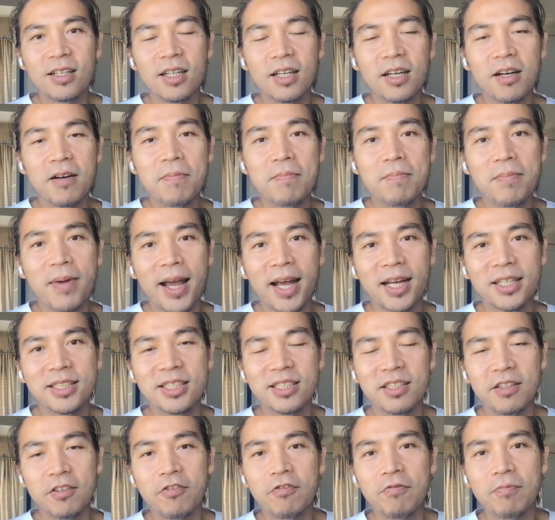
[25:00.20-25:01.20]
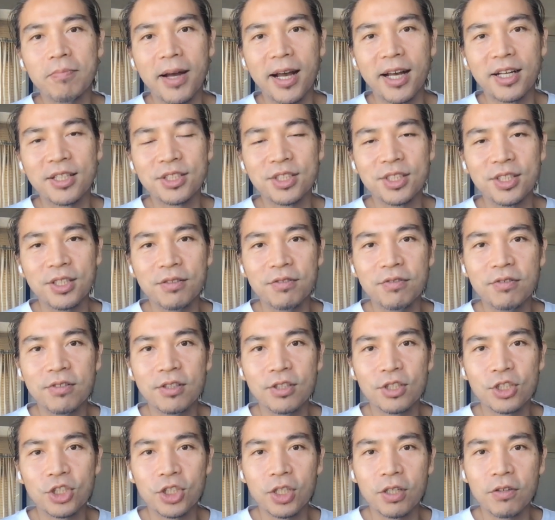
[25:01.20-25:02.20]
a massive, massive
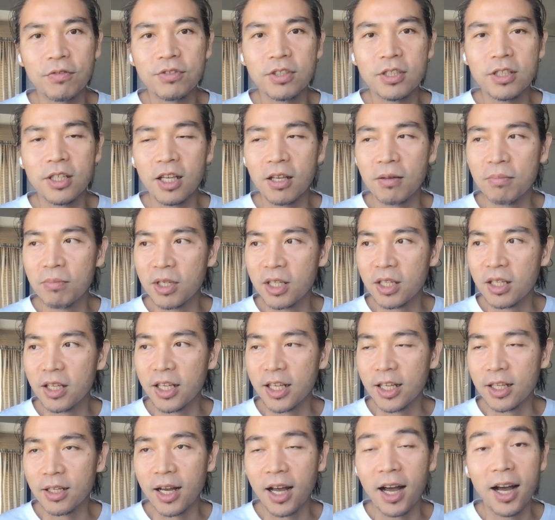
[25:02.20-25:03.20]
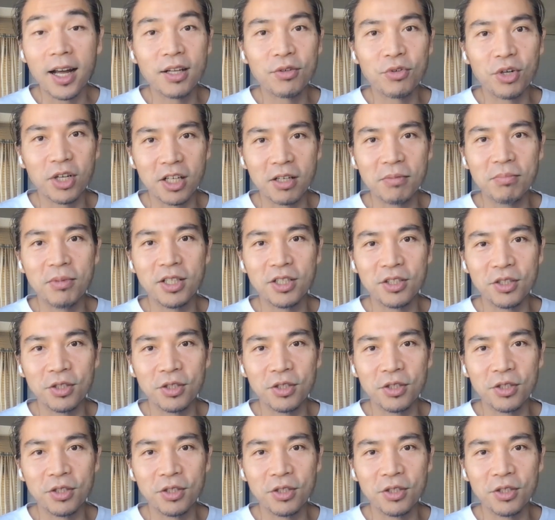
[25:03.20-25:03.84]
shift in me. And I highly recommend